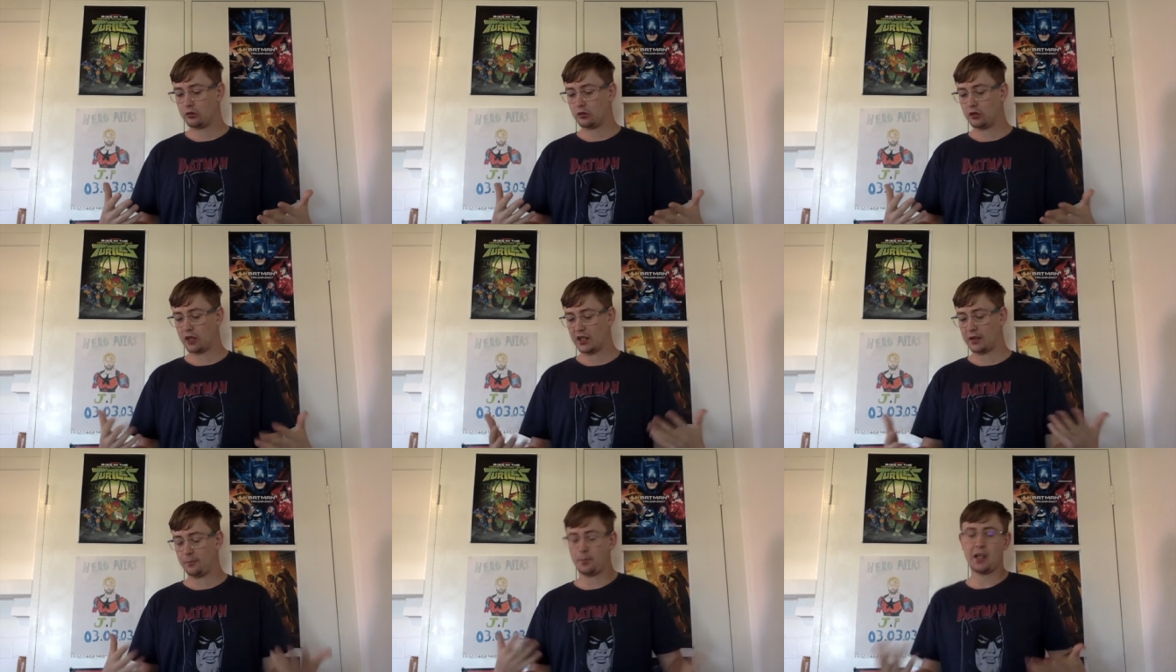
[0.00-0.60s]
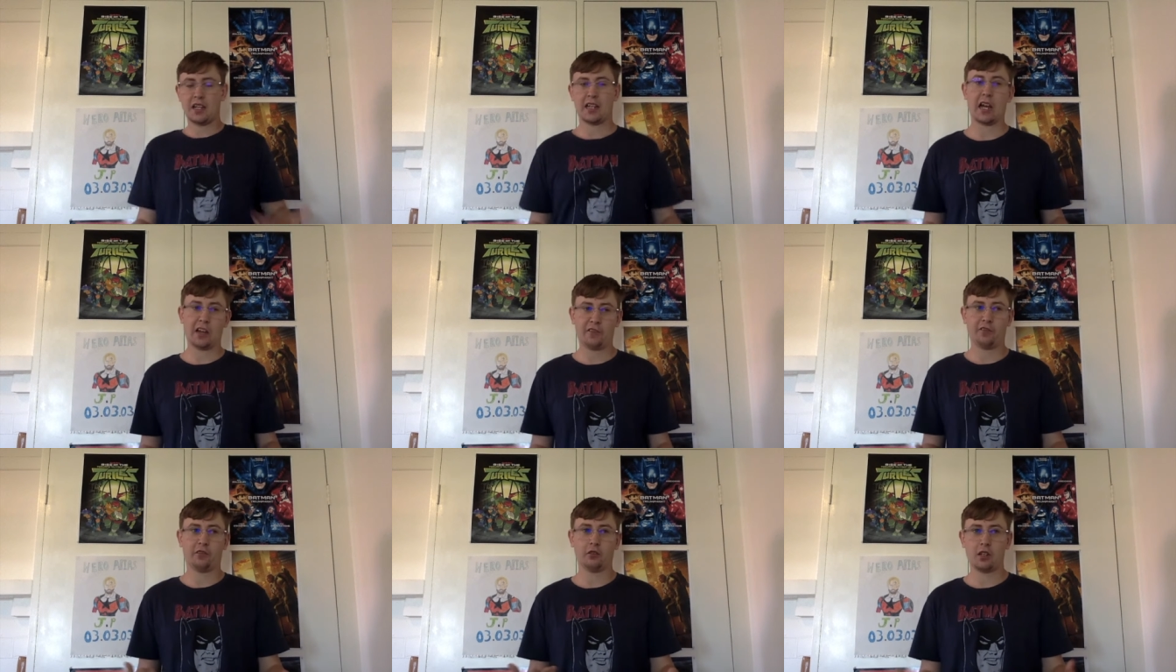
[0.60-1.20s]
like the Ben
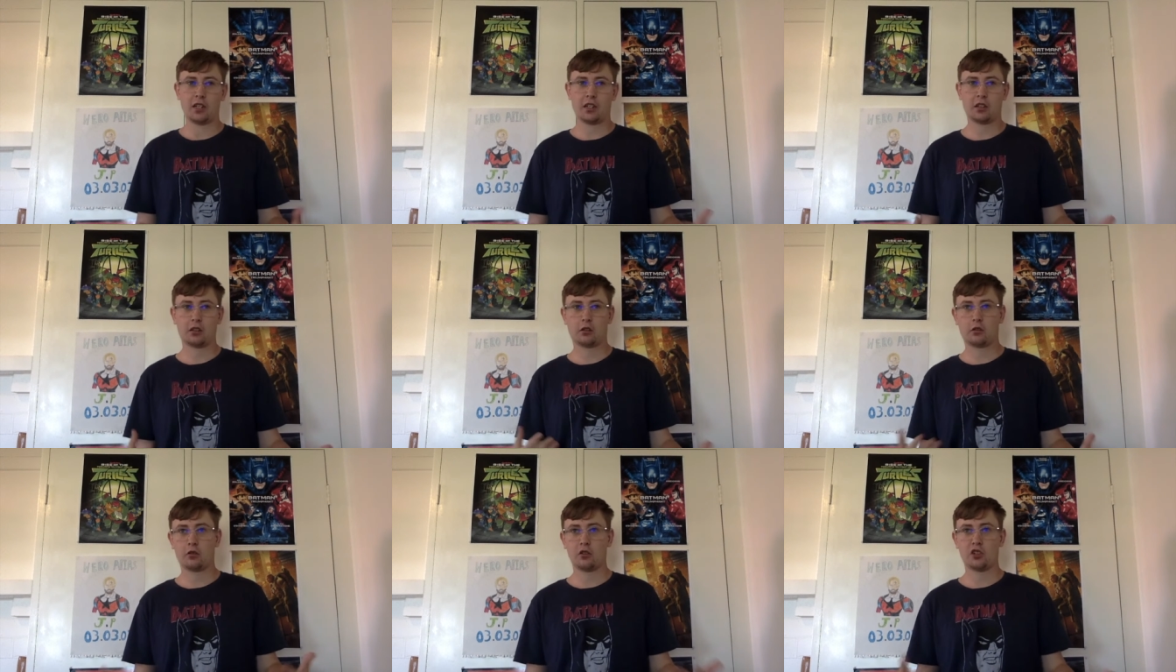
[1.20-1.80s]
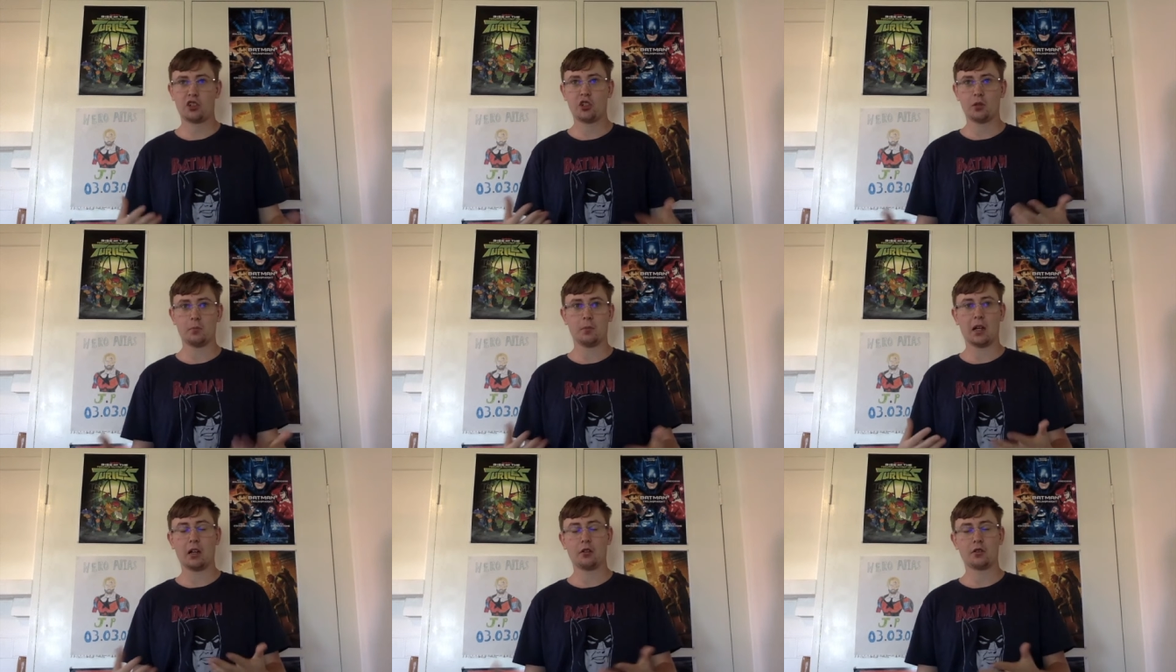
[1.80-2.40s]
Affleck, Christian
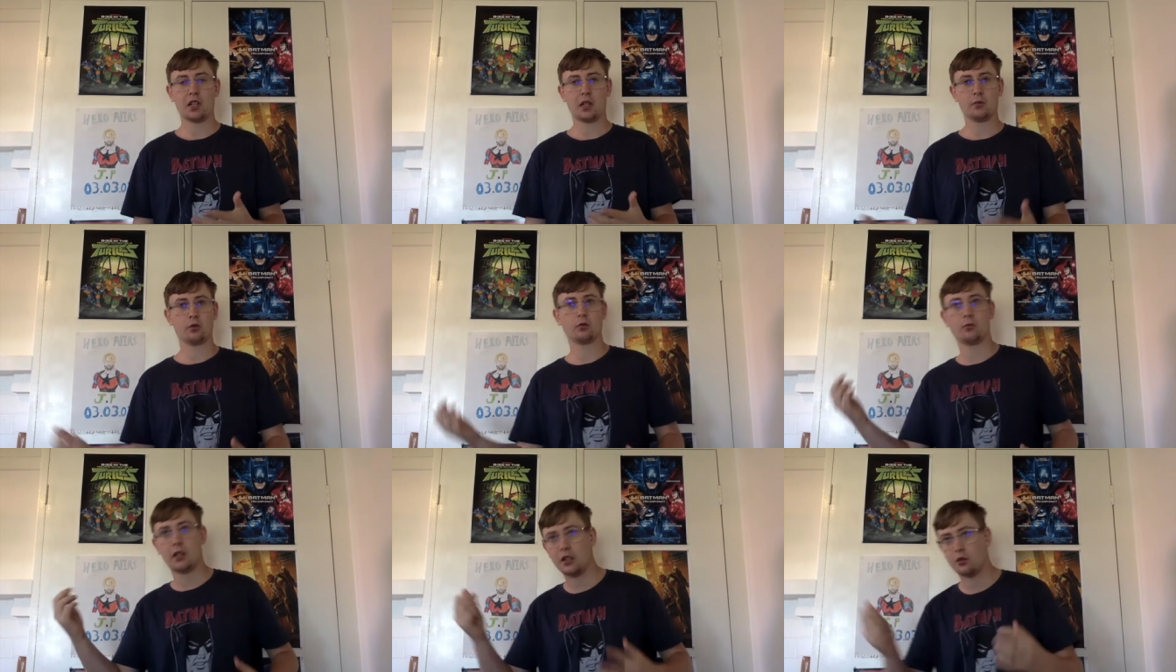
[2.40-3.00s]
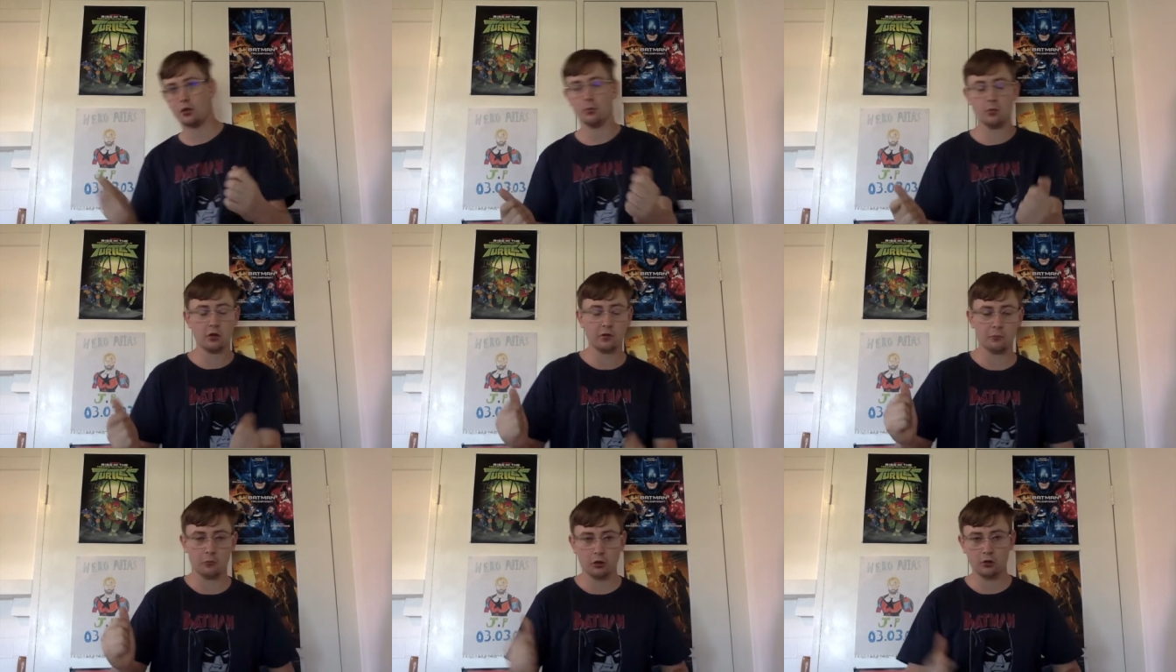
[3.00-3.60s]
Bale type look, where you can
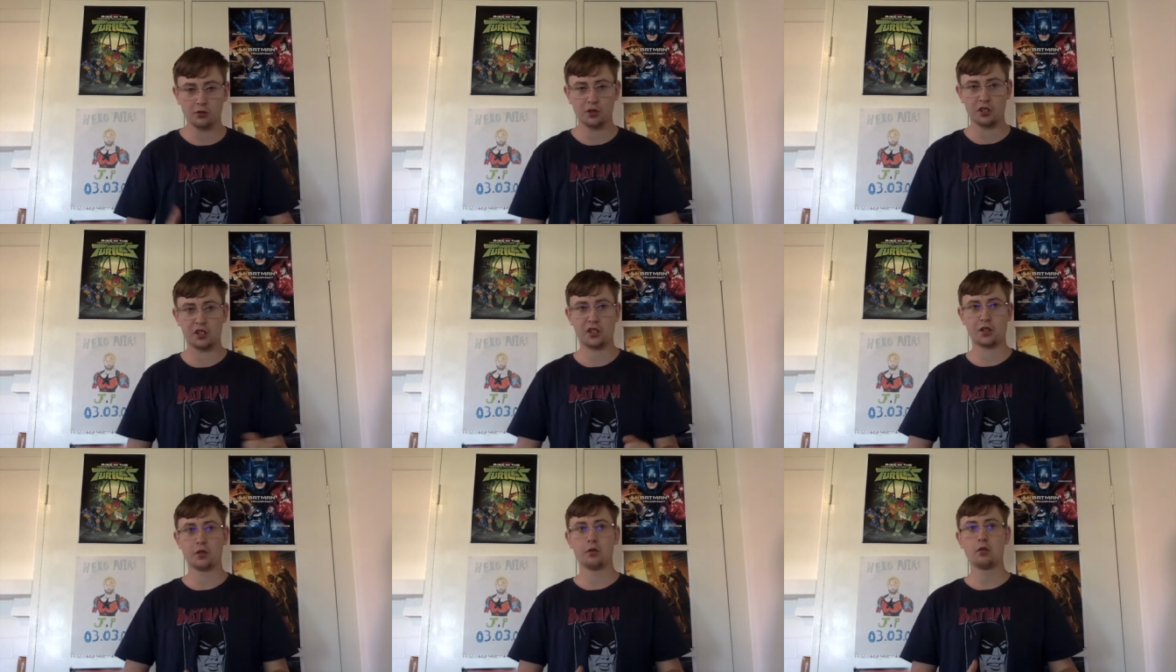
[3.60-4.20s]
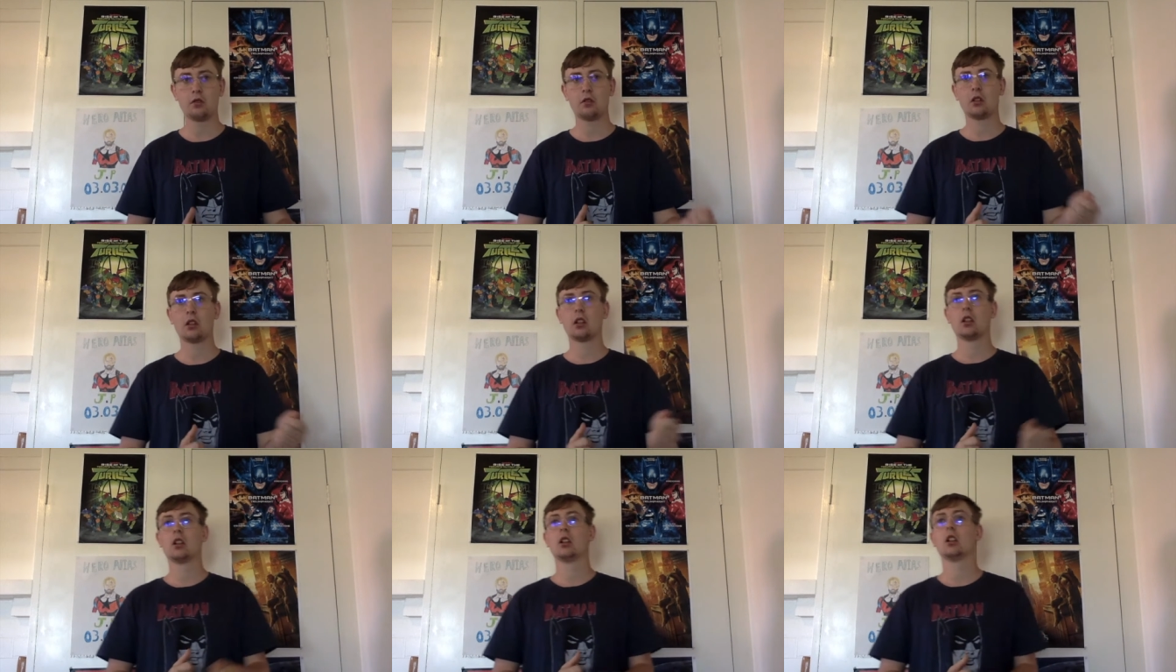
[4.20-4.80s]
move more in the suit.
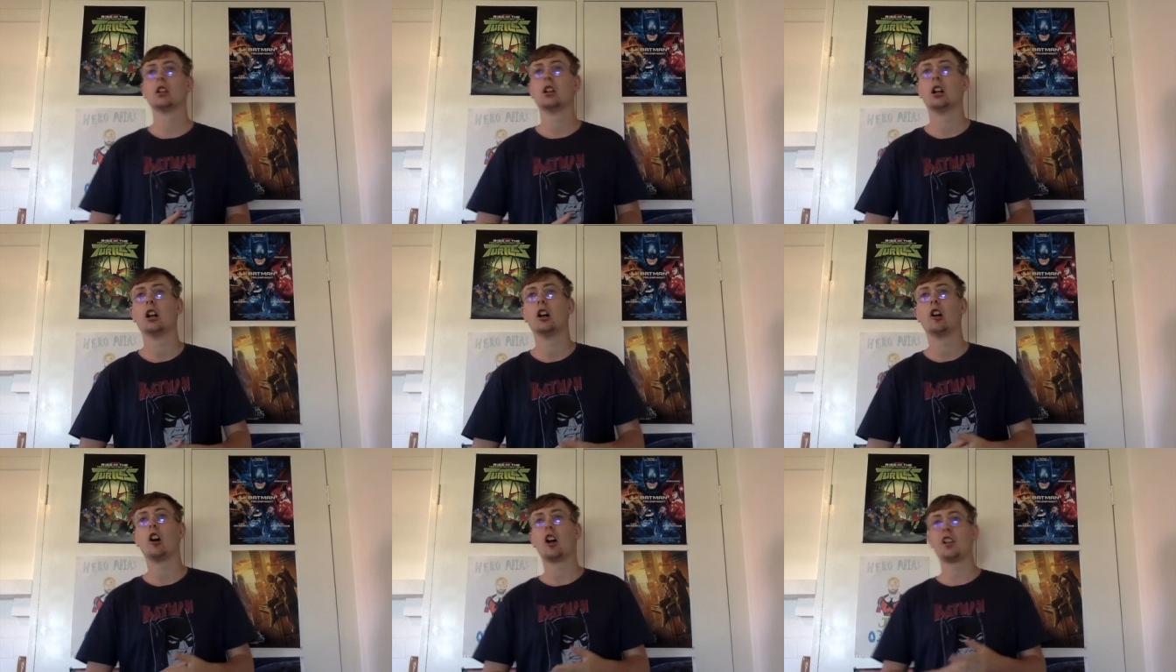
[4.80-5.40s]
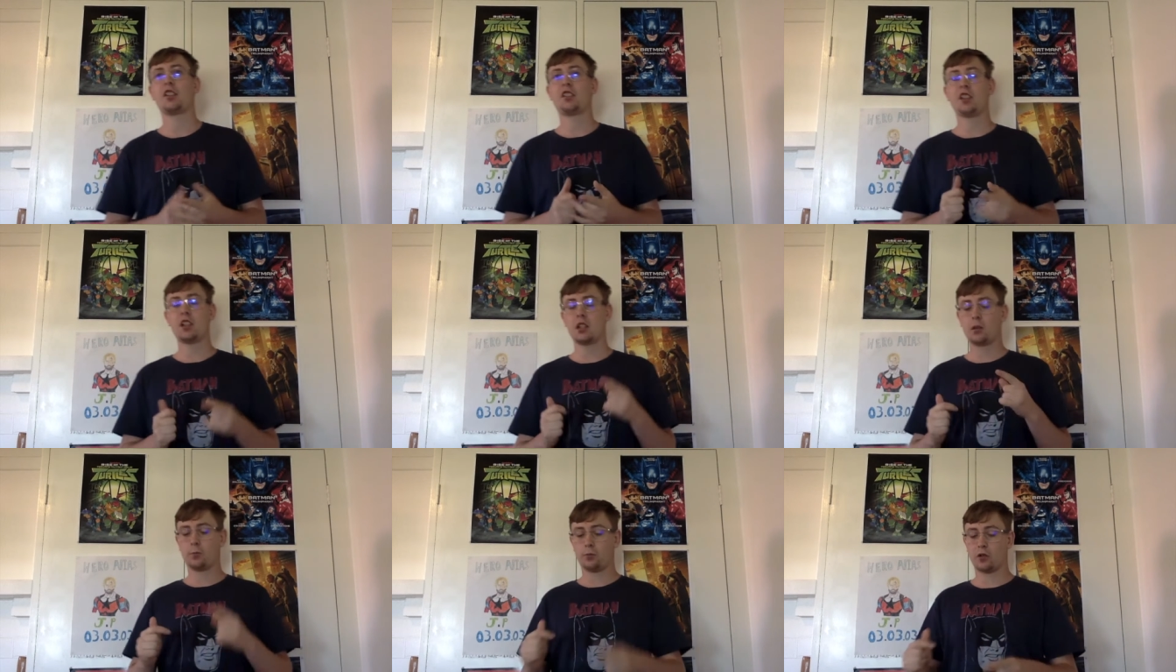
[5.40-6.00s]
I
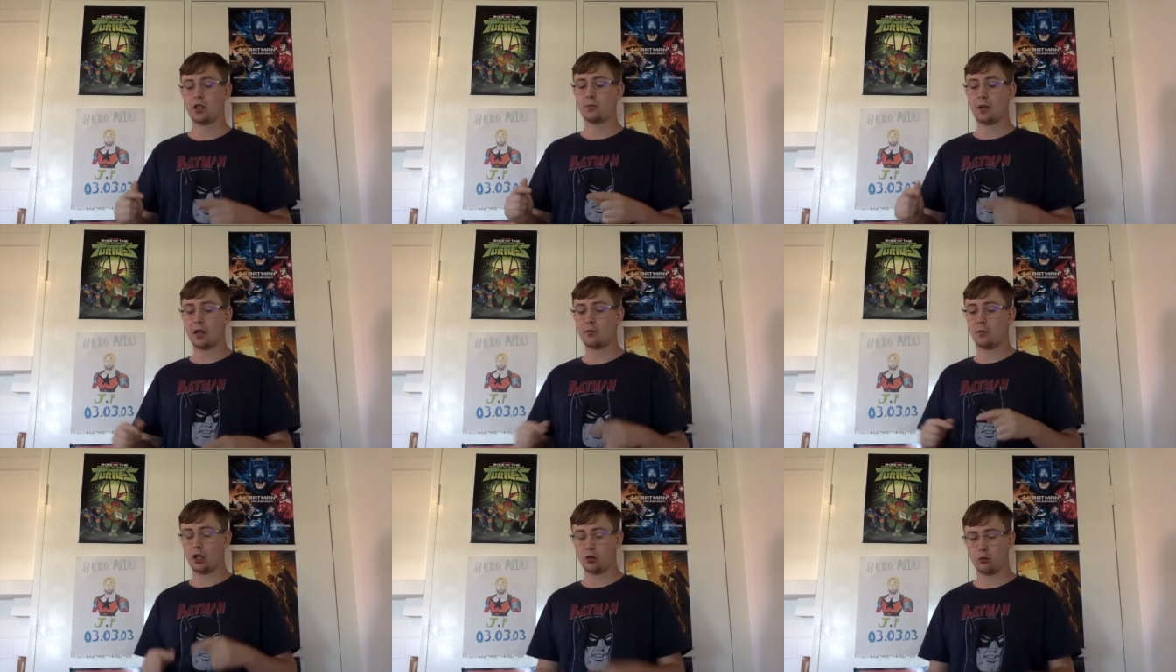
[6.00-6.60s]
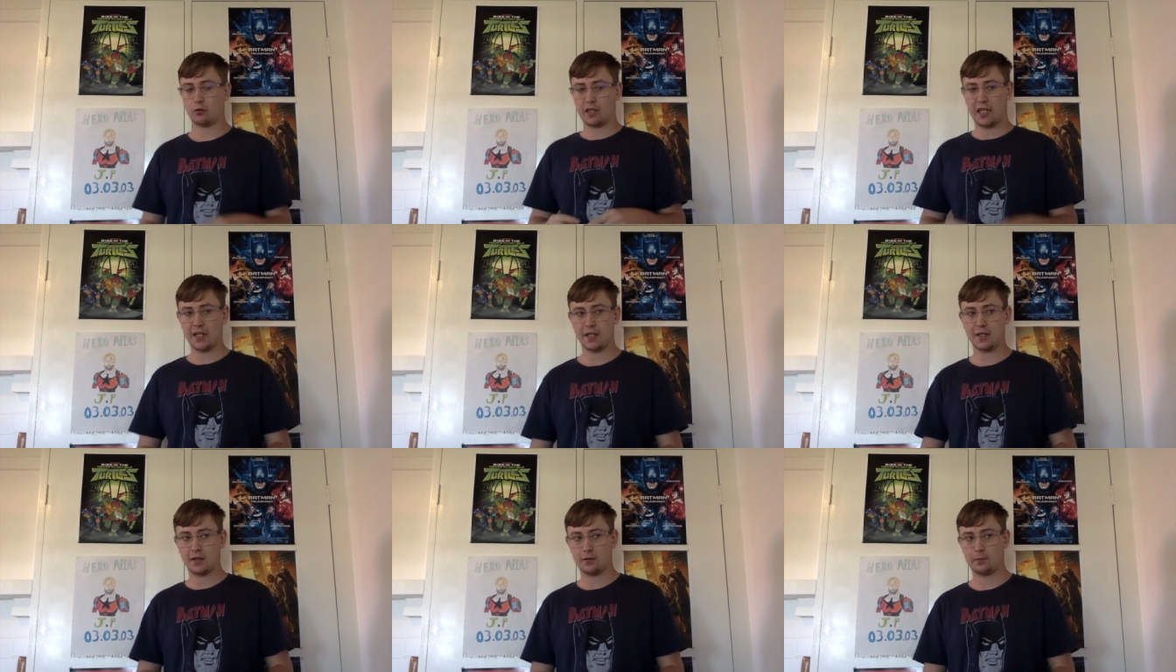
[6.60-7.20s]
think bringing back Michael
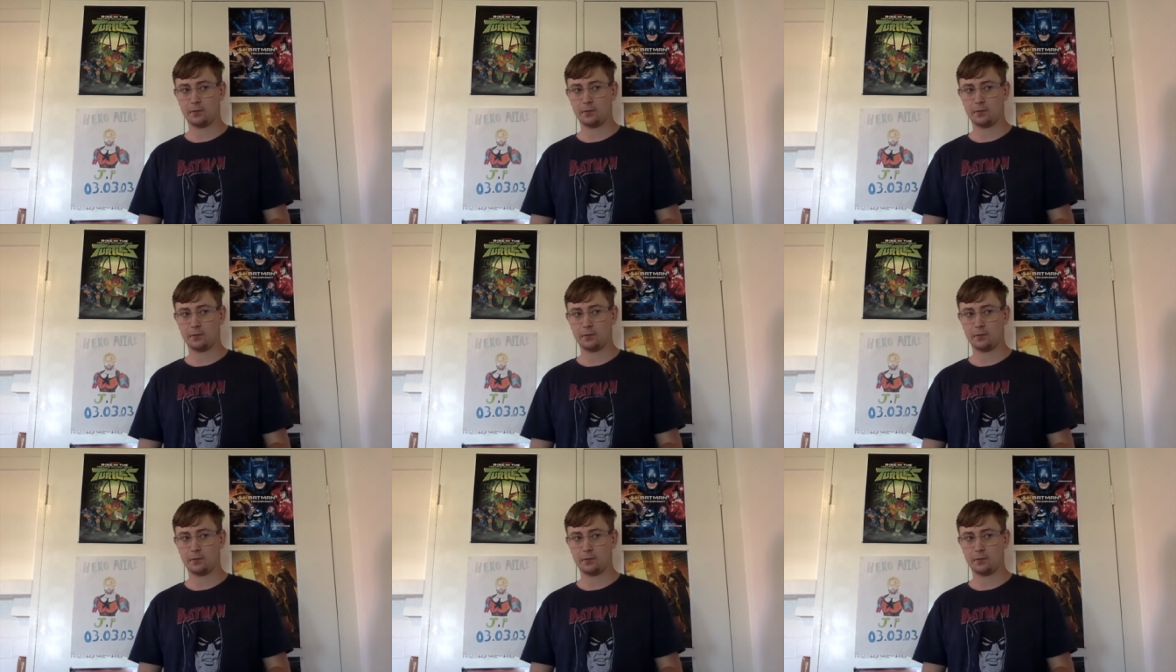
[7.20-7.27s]
Keaton